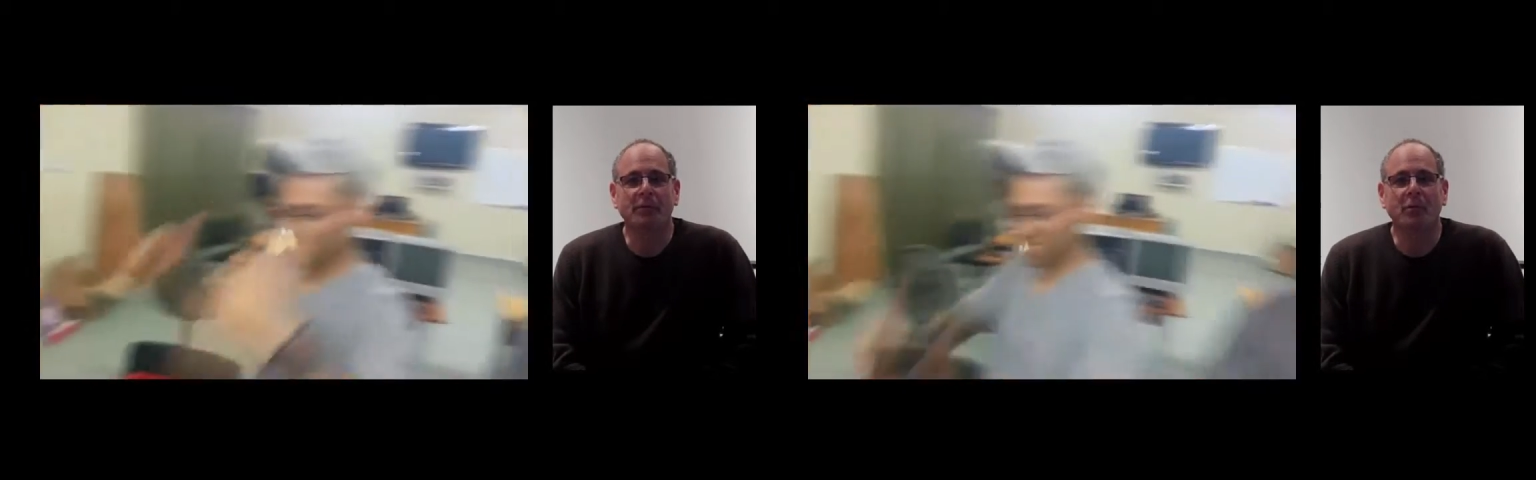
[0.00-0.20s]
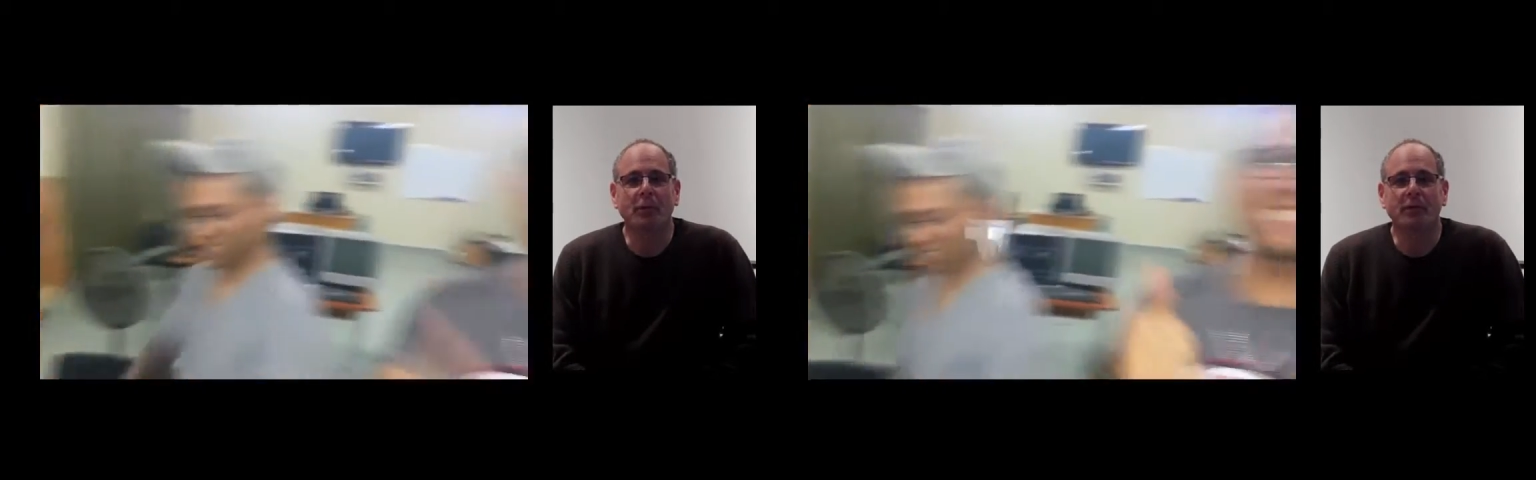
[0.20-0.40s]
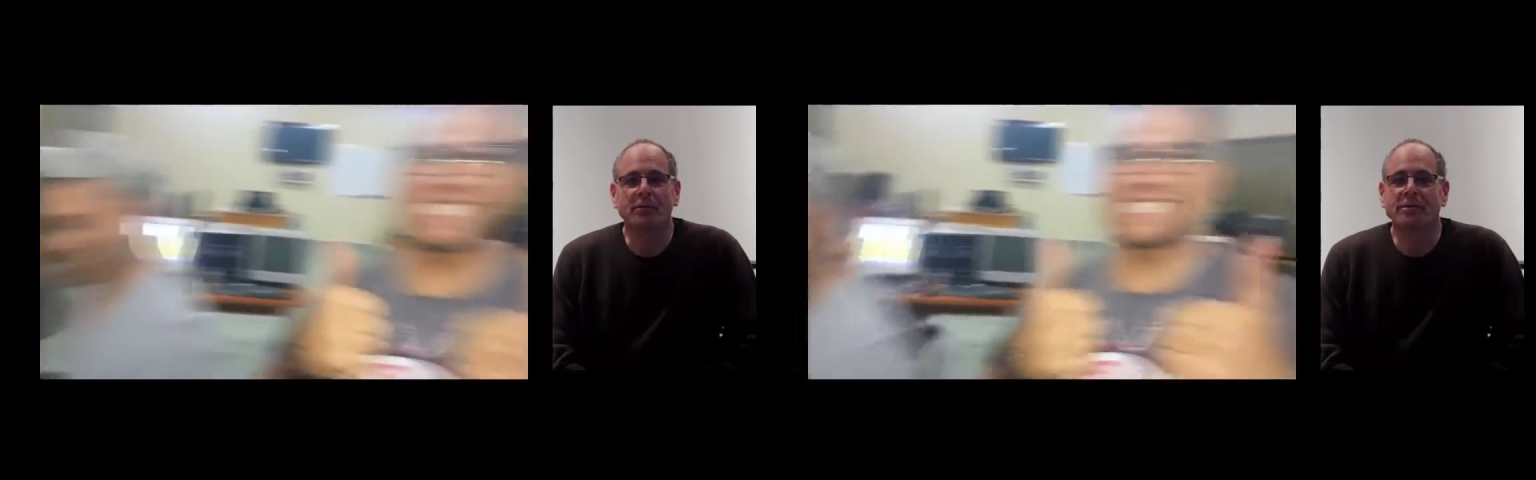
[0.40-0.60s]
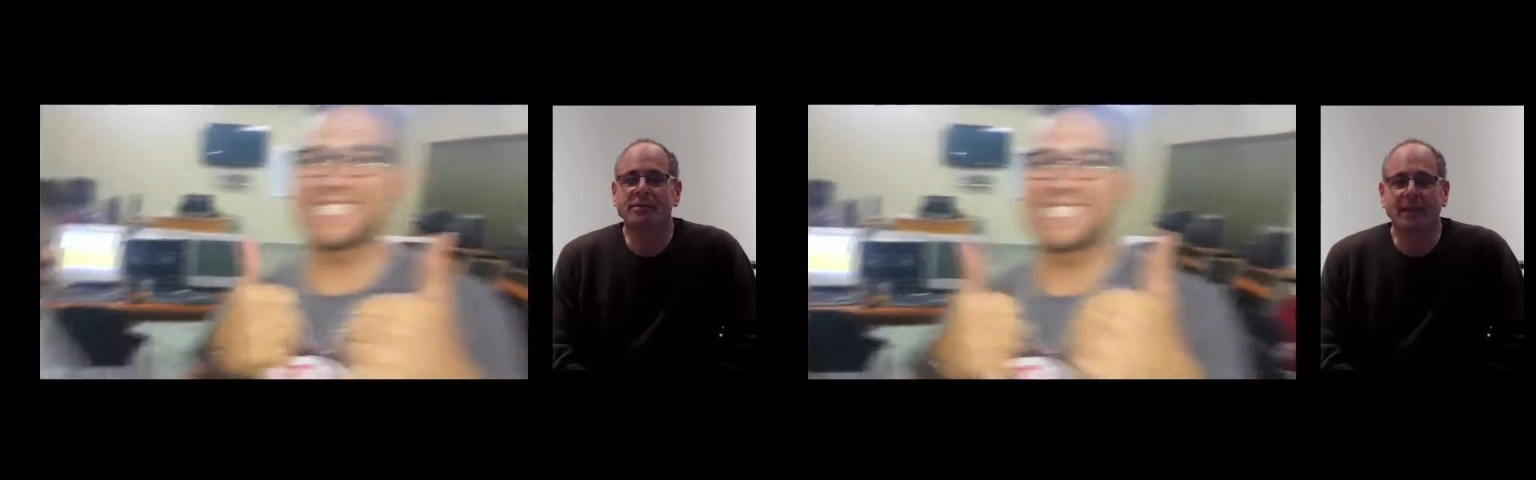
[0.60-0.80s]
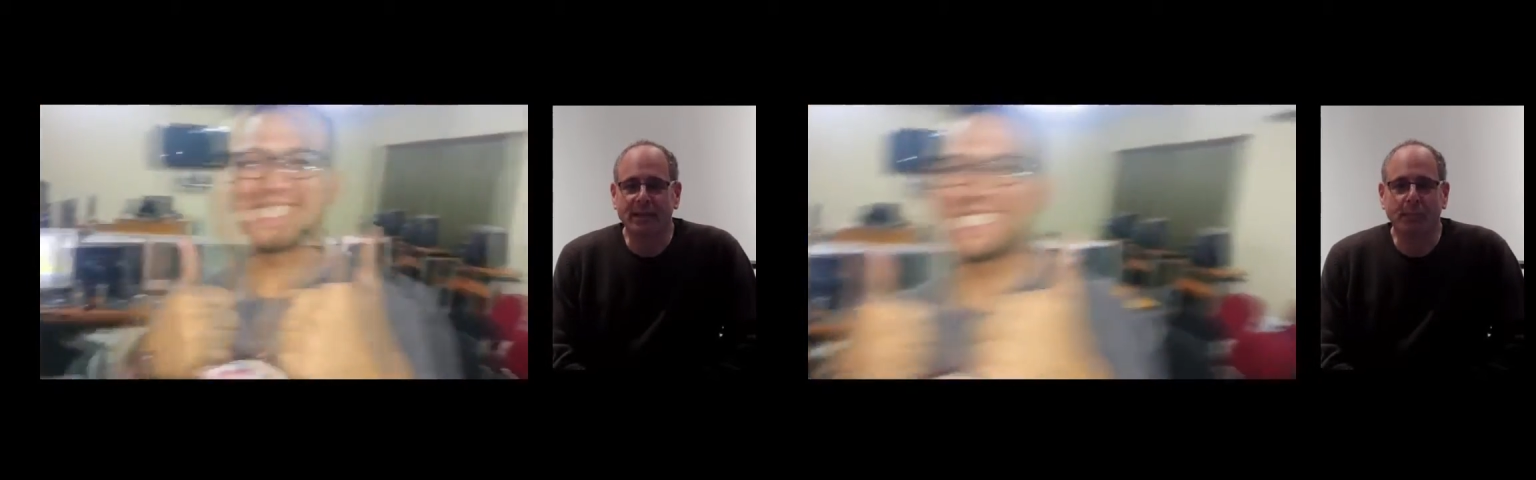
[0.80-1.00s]
is going to
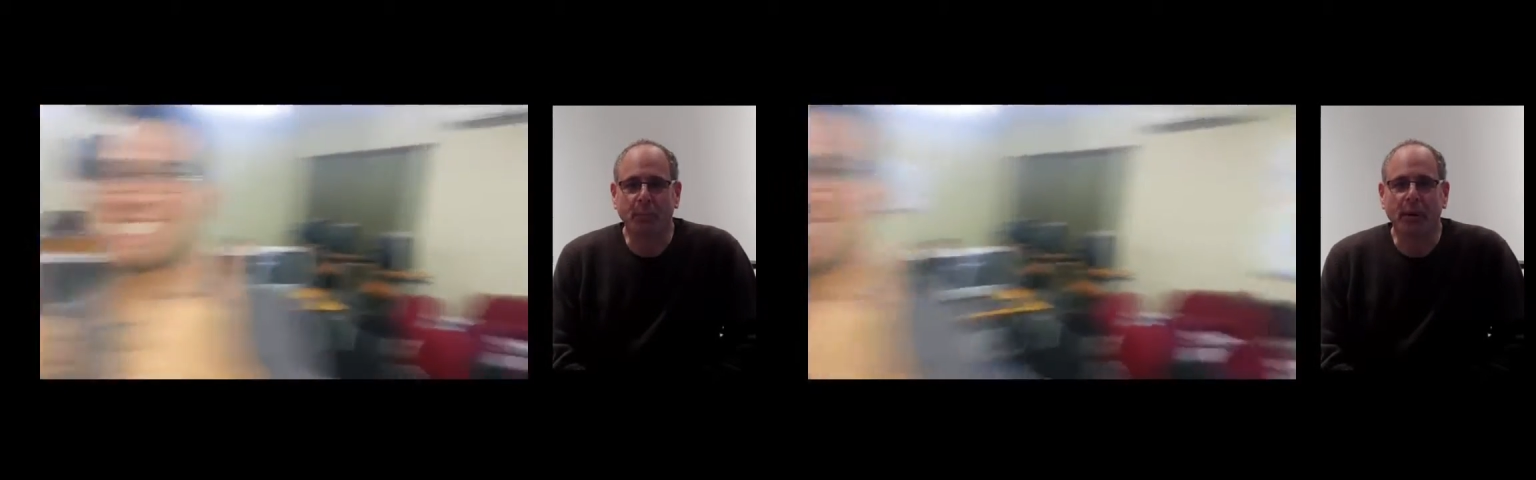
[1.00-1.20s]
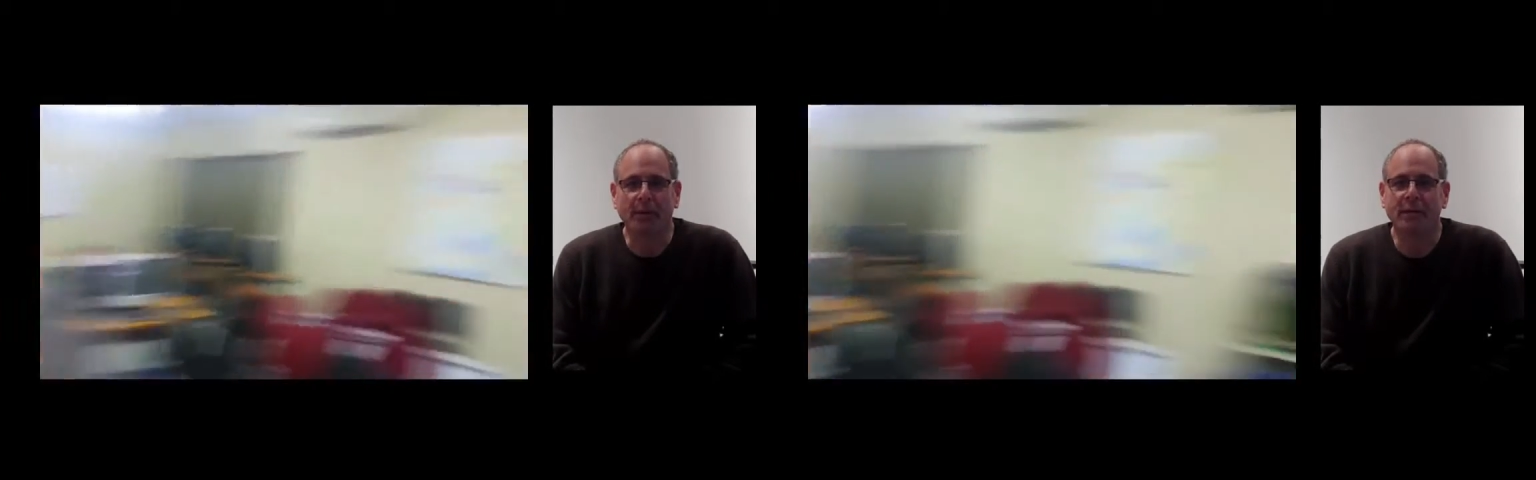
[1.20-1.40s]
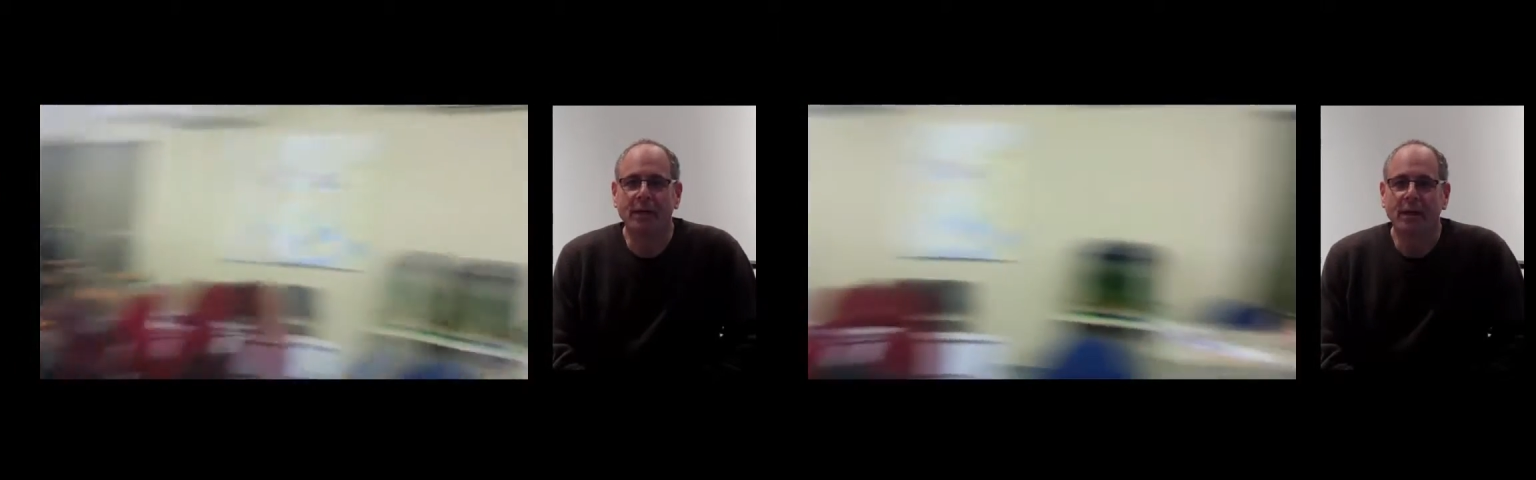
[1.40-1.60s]
celebrate,